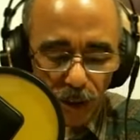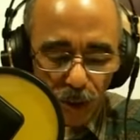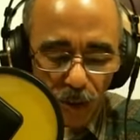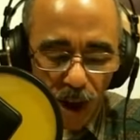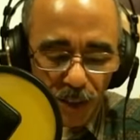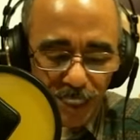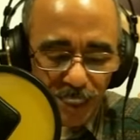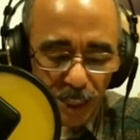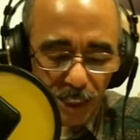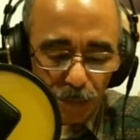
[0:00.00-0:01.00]
to try the
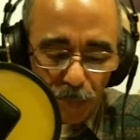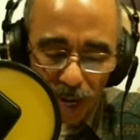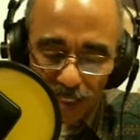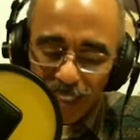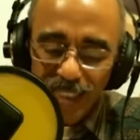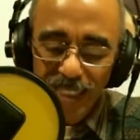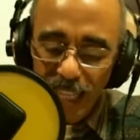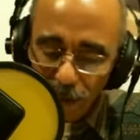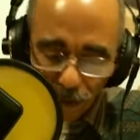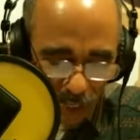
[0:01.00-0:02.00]
suspect's
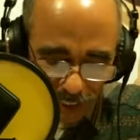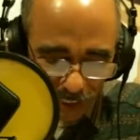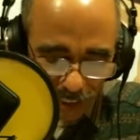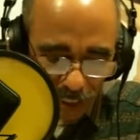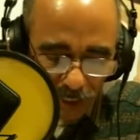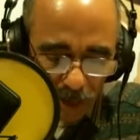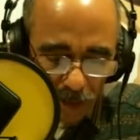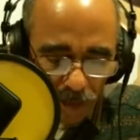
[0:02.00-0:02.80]
defenses,